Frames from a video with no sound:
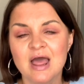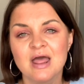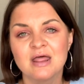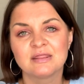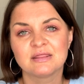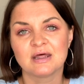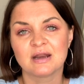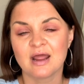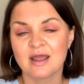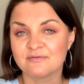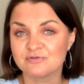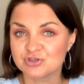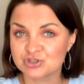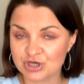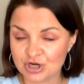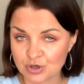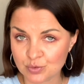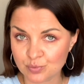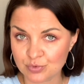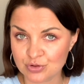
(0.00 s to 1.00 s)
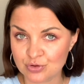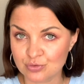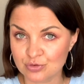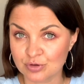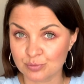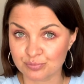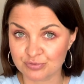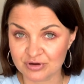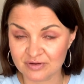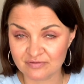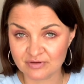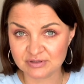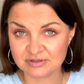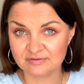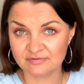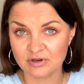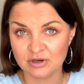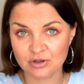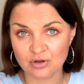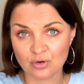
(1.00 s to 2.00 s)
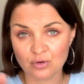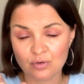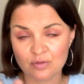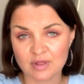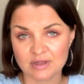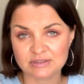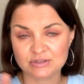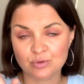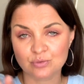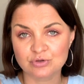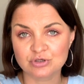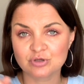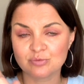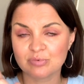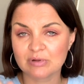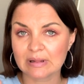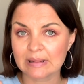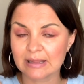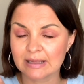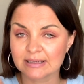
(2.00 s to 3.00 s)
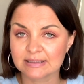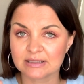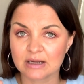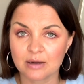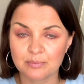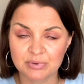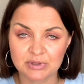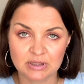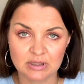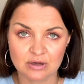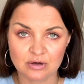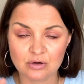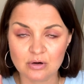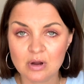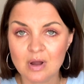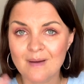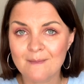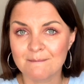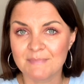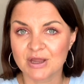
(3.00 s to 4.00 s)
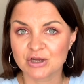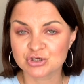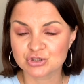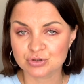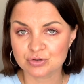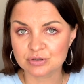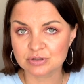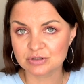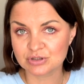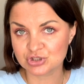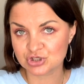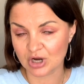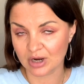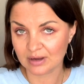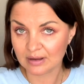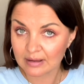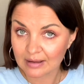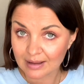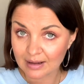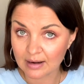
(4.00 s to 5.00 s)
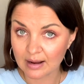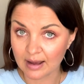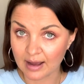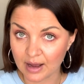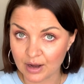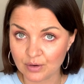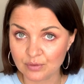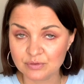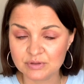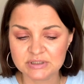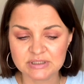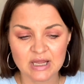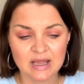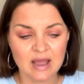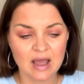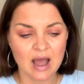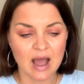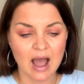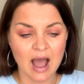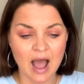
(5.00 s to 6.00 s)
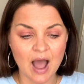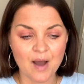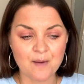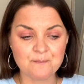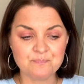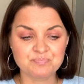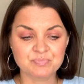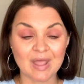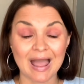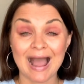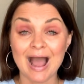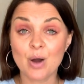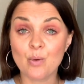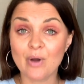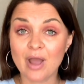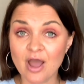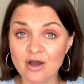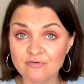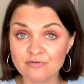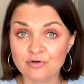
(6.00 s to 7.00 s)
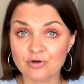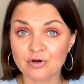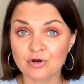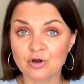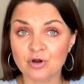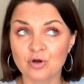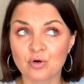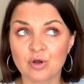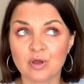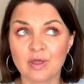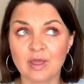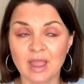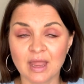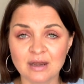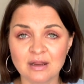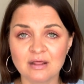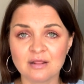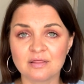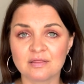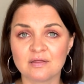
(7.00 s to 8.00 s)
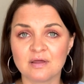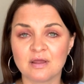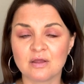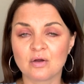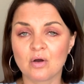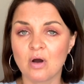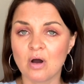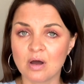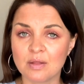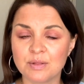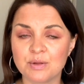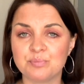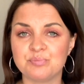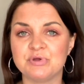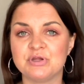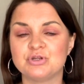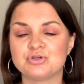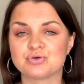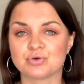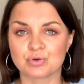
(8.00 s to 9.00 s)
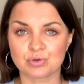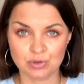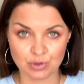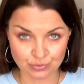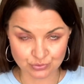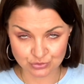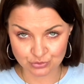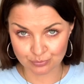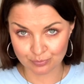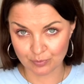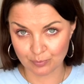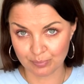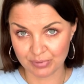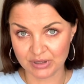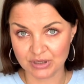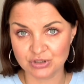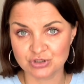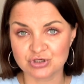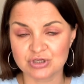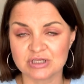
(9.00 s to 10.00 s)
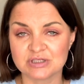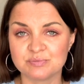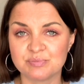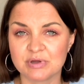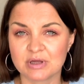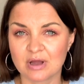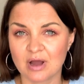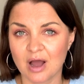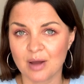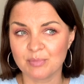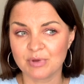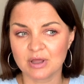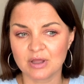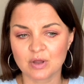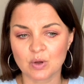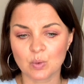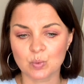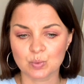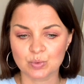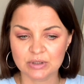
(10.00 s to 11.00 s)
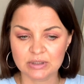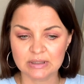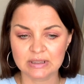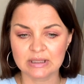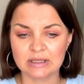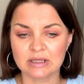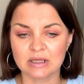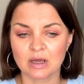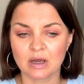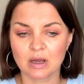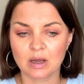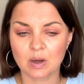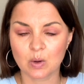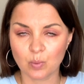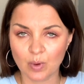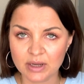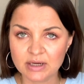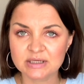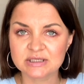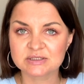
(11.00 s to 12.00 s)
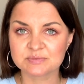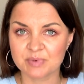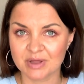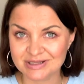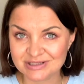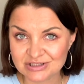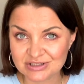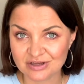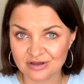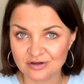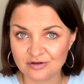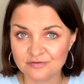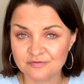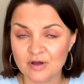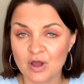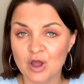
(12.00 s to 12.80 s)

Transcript: that I have shared with you in the previous video that's going to be linked up here. Make sure to check it out. However, anything on the beach or close to the beach is becoming really quite expensive